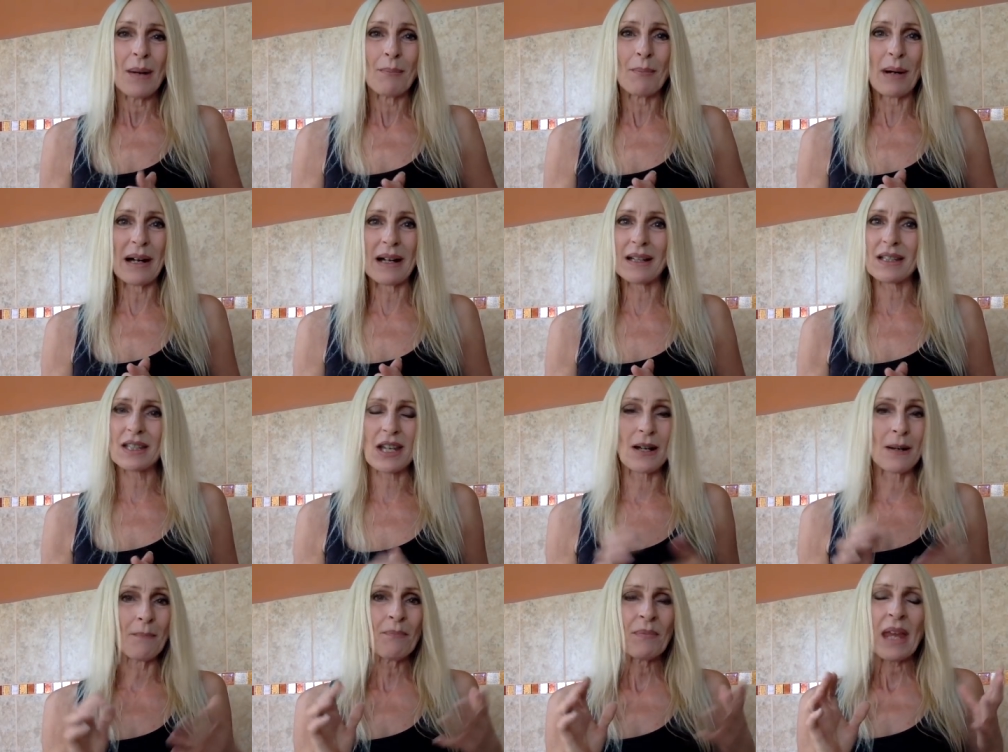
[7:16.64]
But
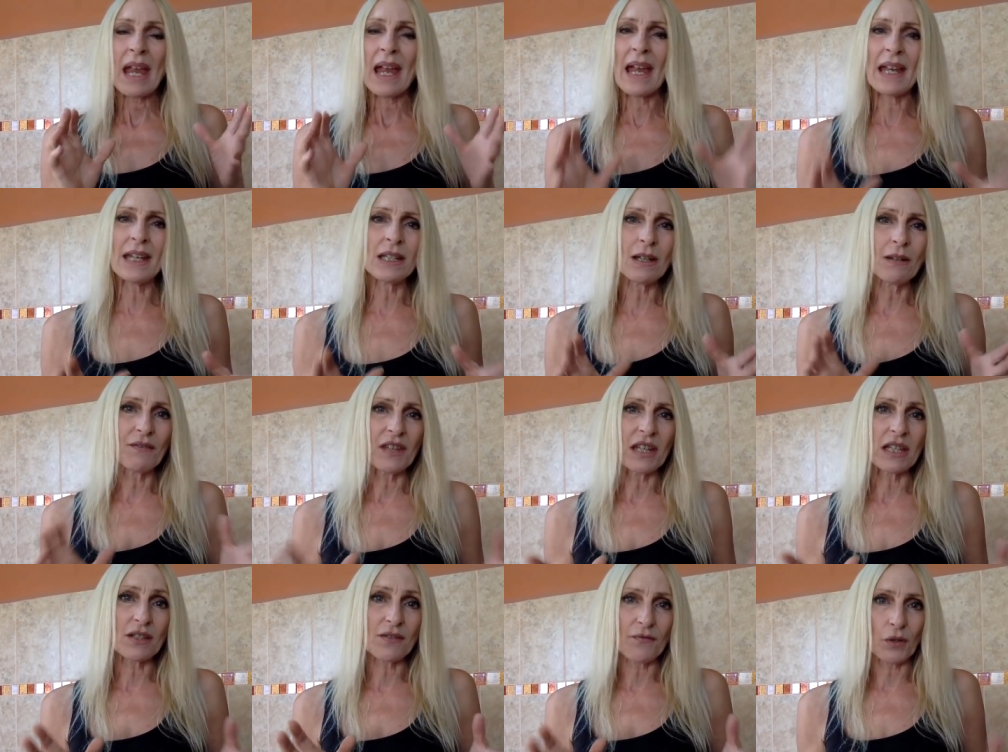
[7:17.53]
um, any of
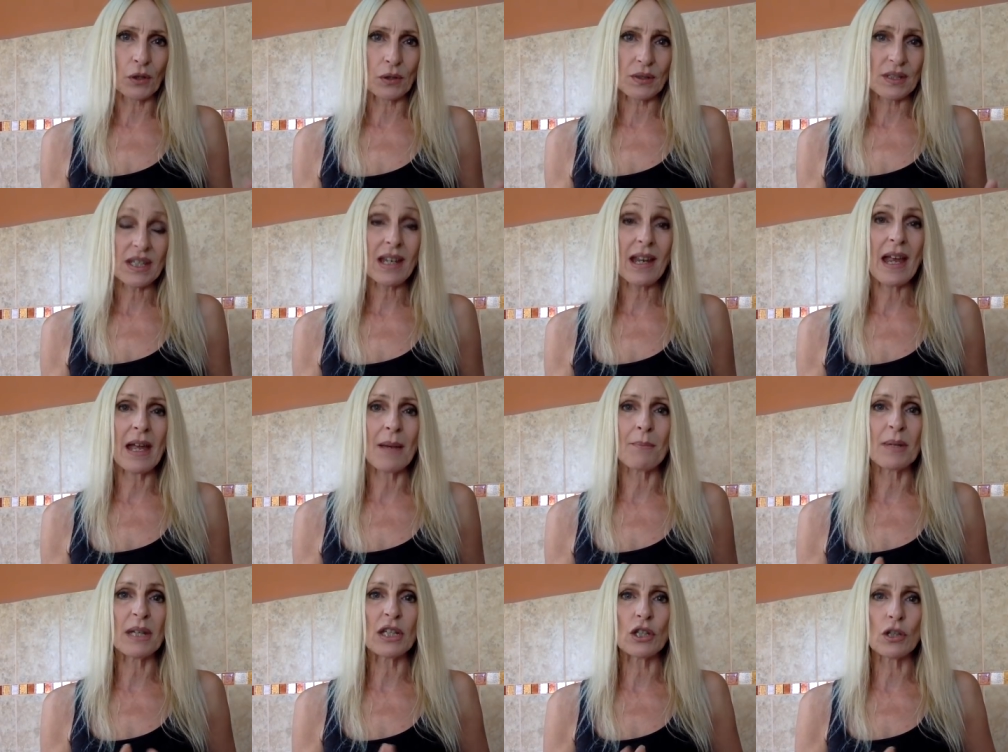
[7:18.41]
these fruits
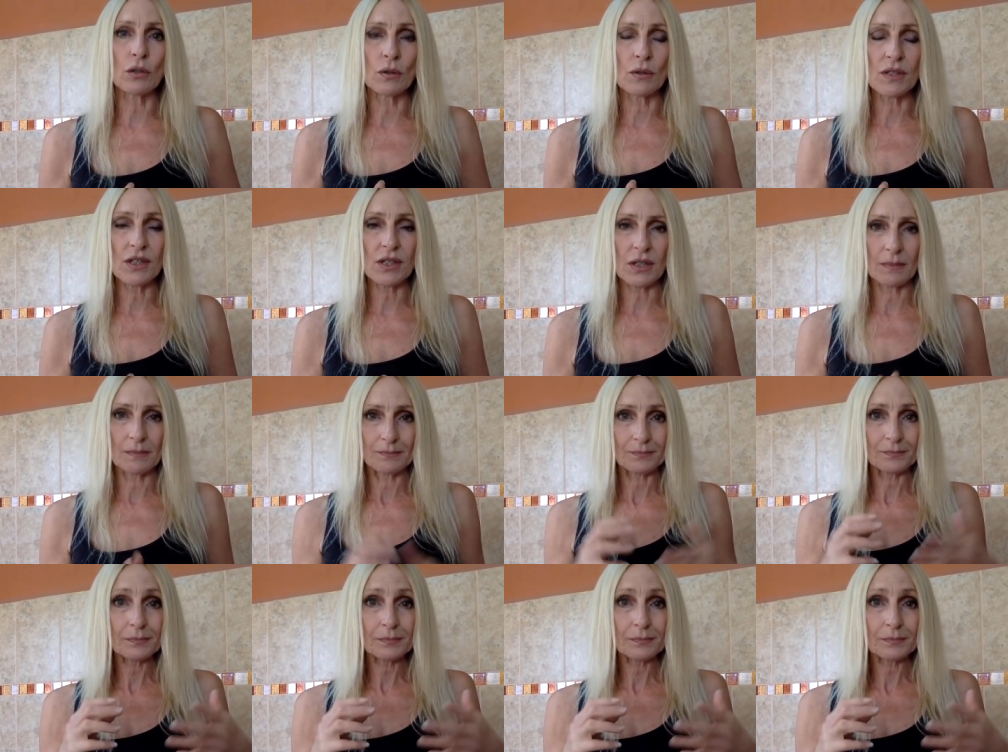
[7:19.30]
can be used